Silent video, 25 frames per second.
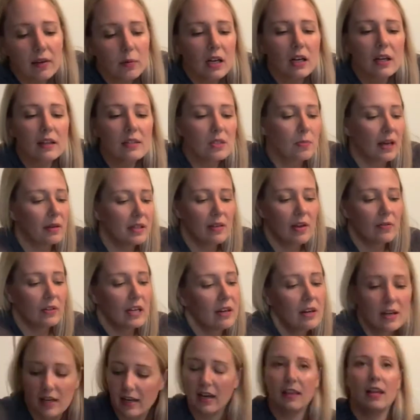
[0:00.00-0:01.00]
The truth
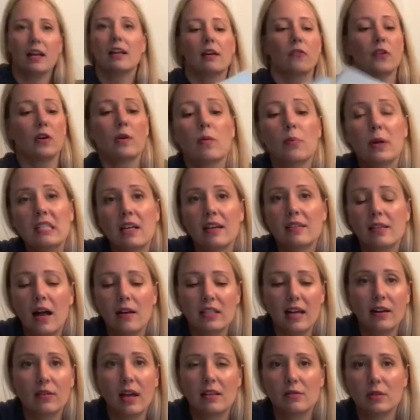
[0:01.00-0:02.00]
is that printmaking
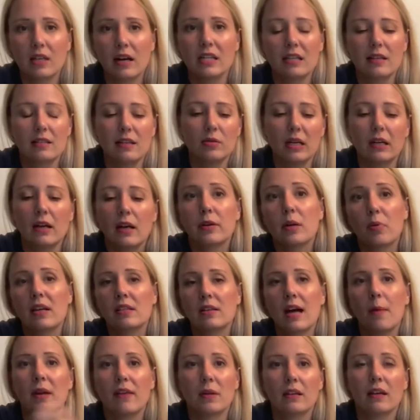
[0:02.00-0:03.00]
like this is an
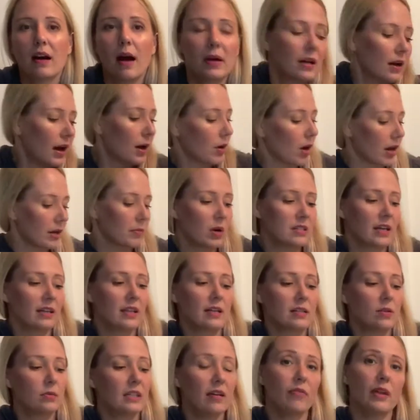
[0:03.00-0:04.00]
experimental
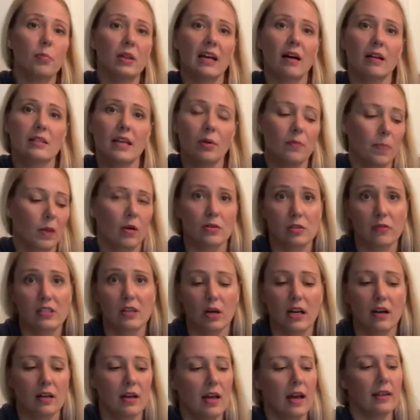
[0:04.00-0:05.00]
process. You can
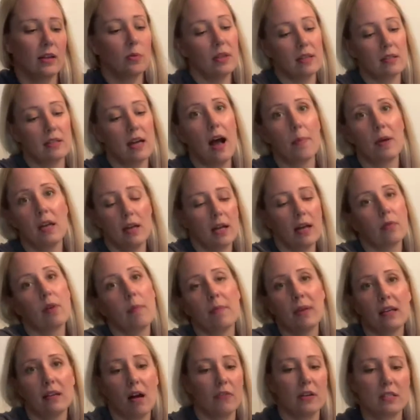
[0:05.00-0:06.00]
gently
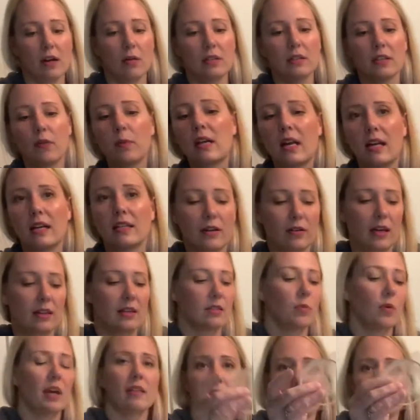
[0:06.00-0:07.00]
scratch into the
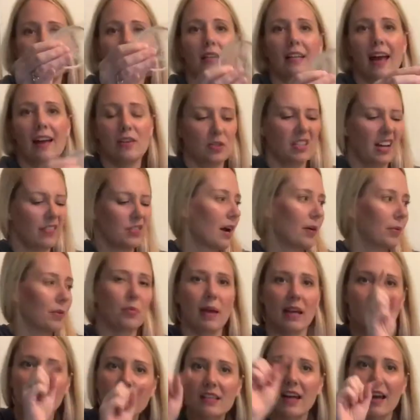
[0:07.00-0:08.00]
surface of your plate
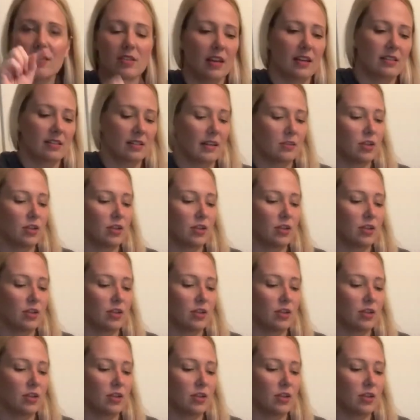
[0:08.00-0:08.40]
using